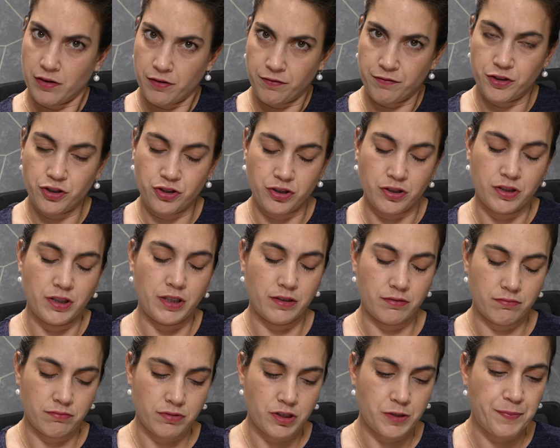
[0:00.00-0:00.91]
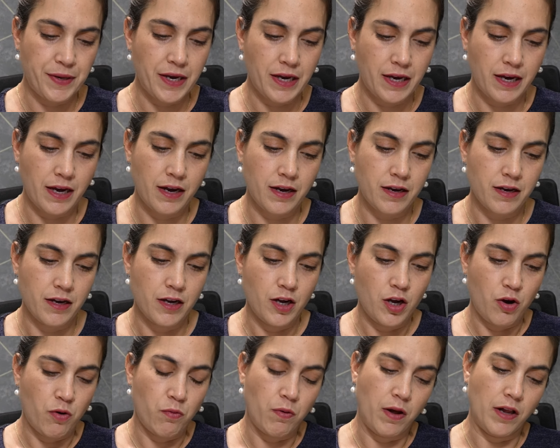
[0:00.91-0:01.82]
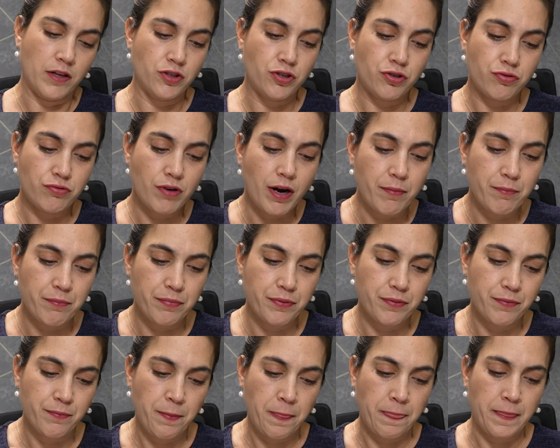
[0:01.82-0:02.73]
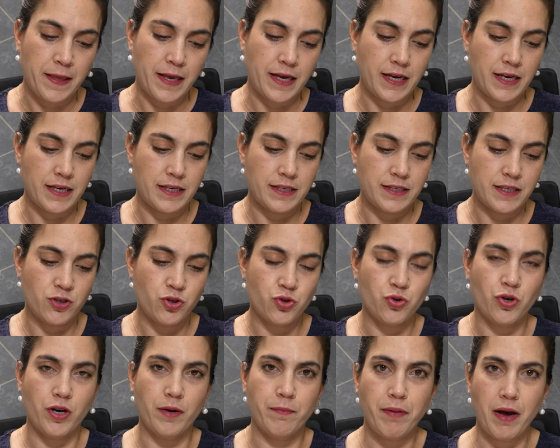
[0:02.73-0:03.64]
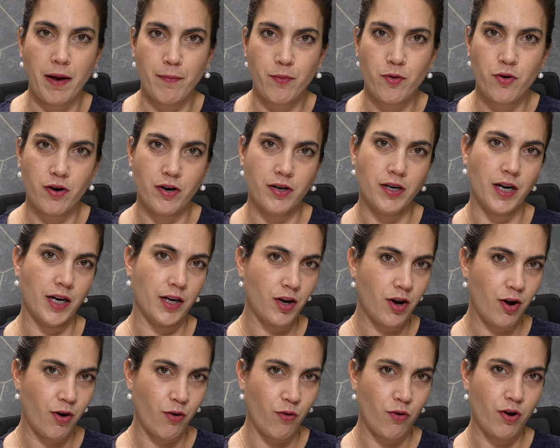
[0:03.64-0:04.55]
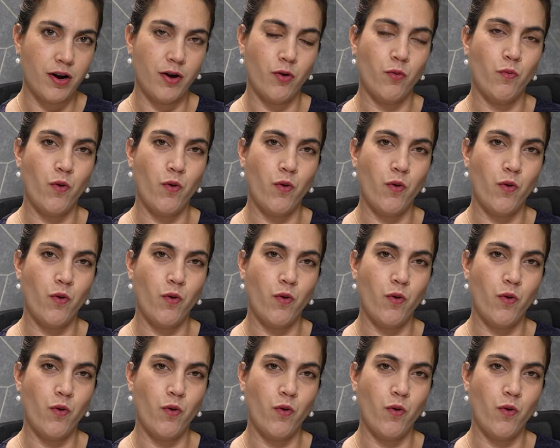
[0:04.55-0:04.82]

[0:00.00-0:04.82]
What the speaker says: officially speaking, while Trump is enjoying popcorn and Coke